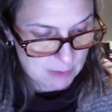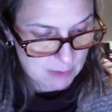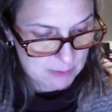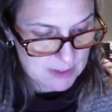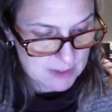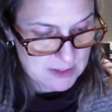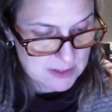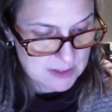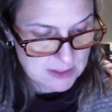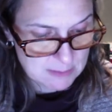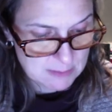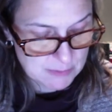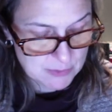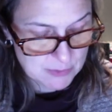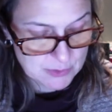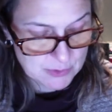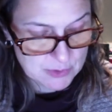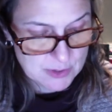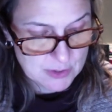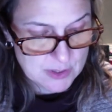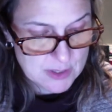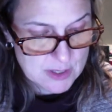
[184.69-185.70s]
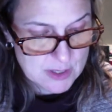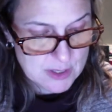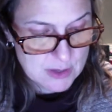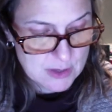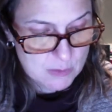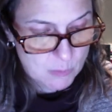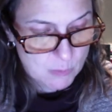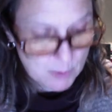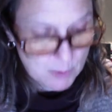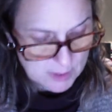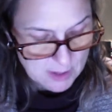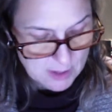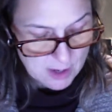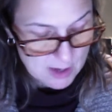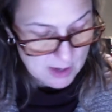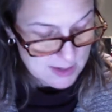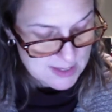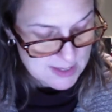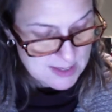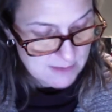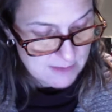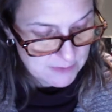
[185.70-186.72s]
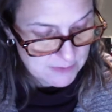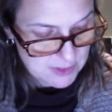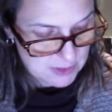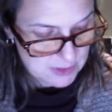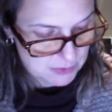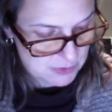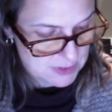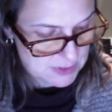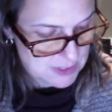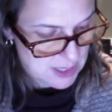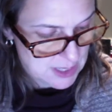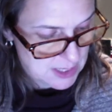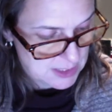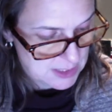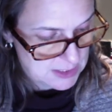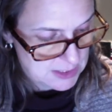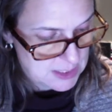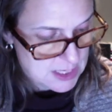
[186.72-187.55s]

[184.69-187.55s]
in the number 709?